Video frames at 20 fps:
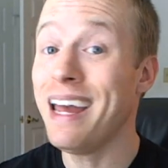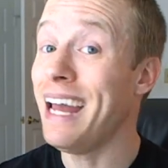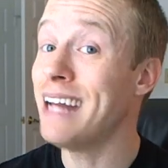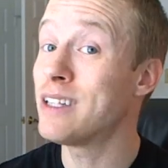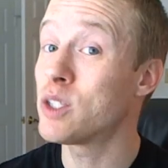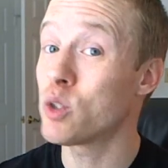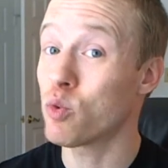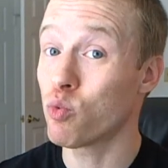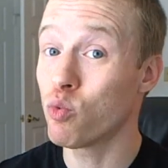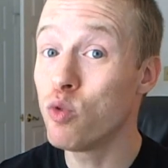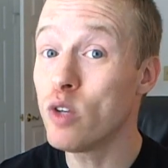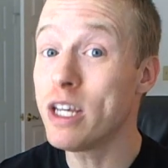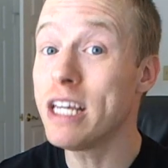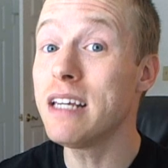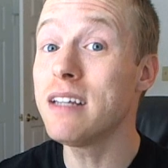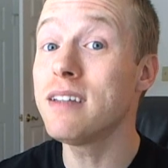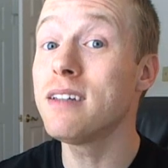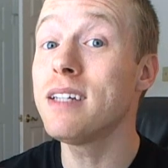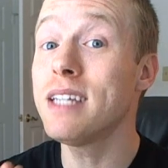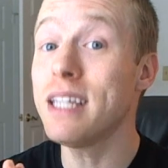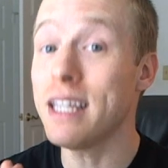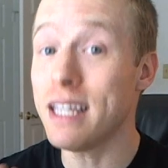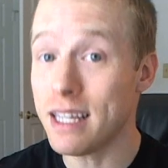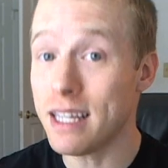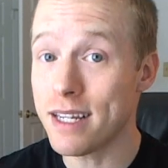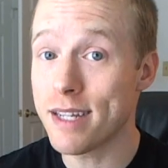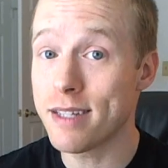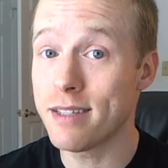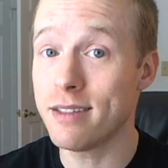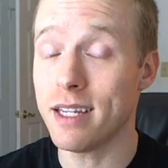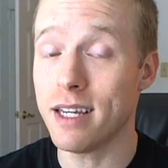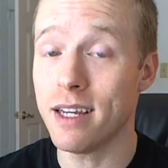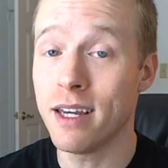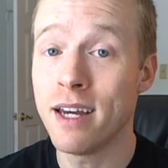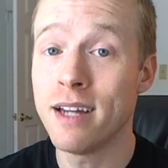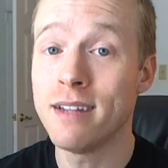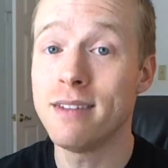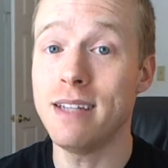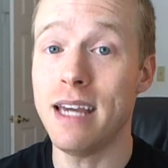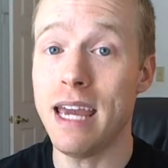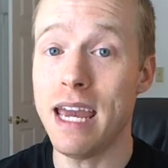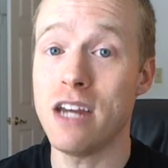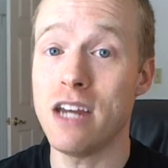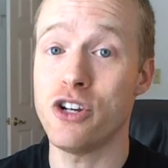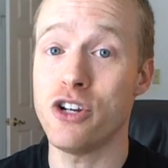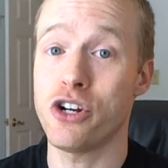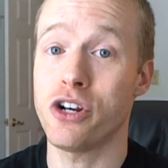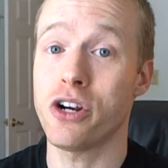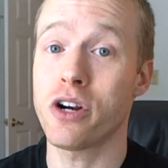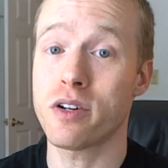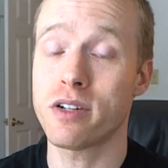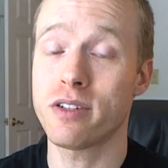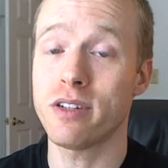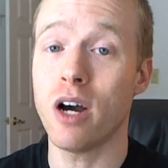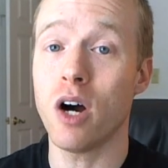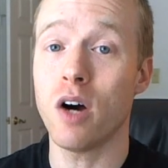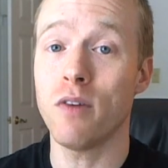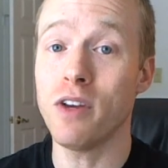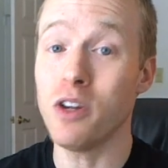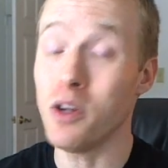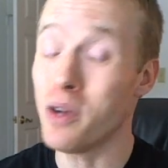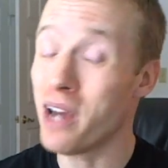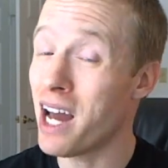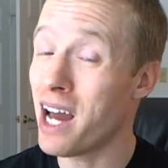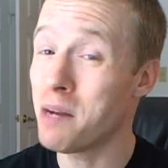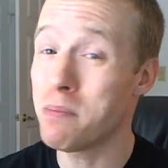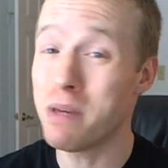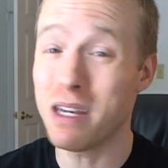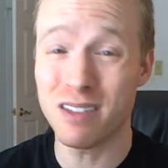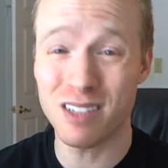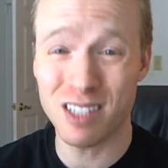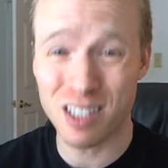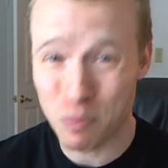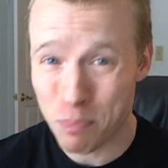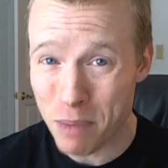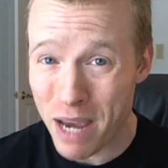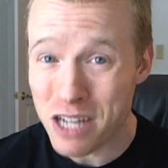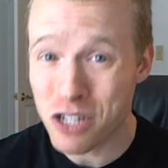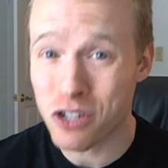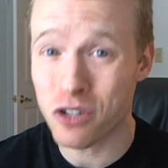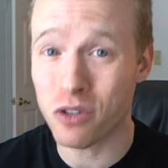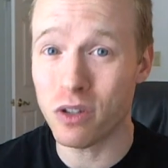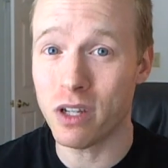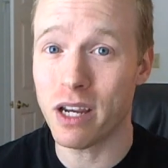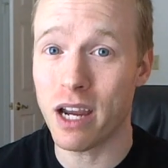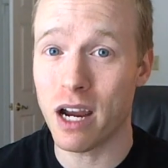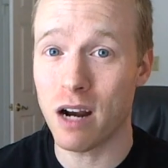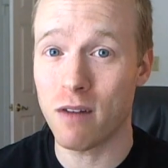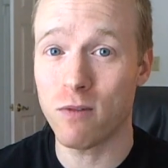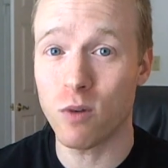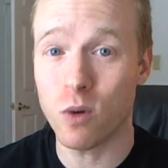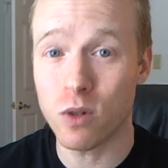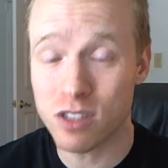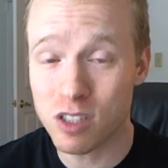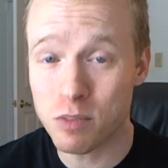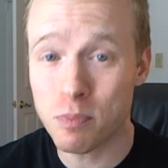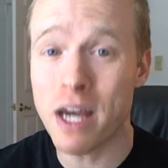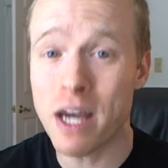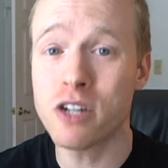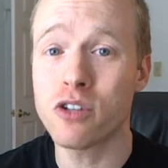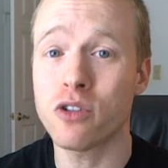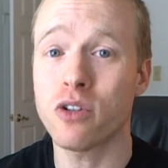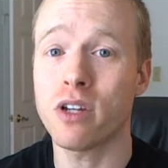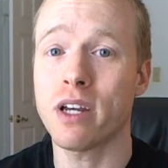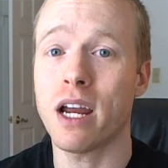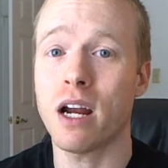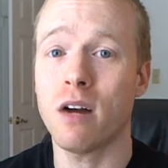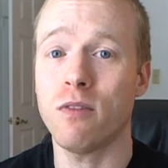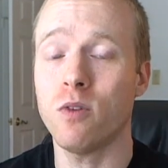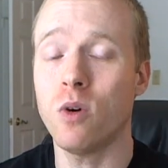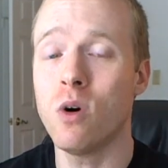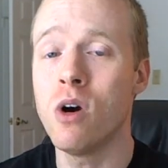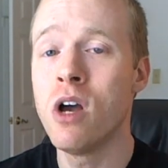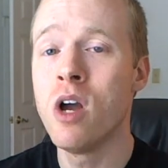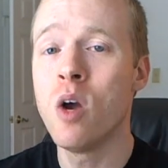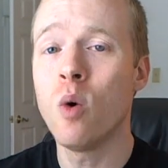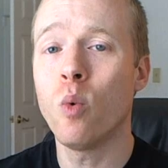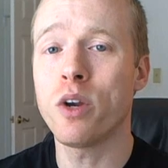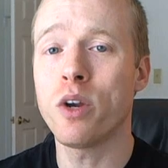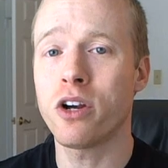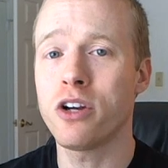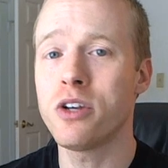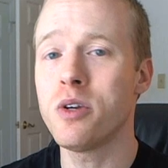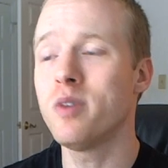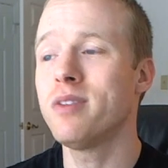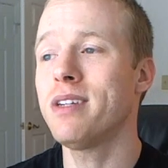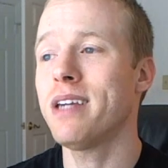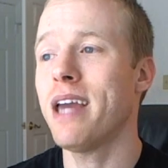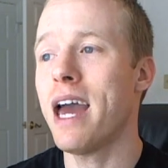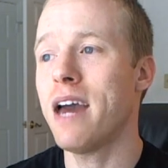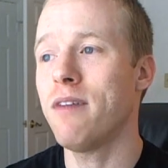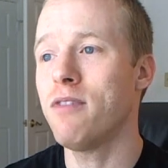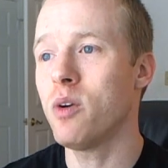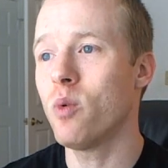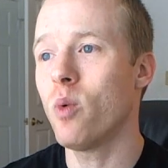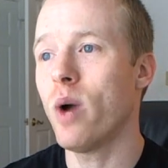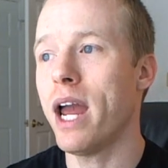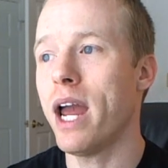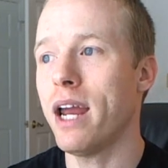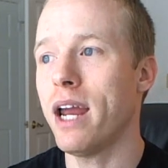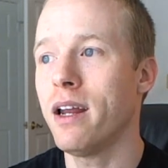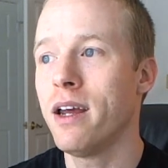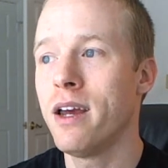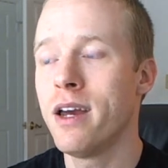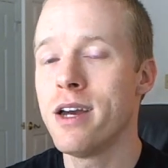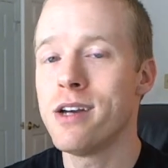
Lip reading: it's really easy to injure yourself, and you got to be especially careful when you're using heavy weight.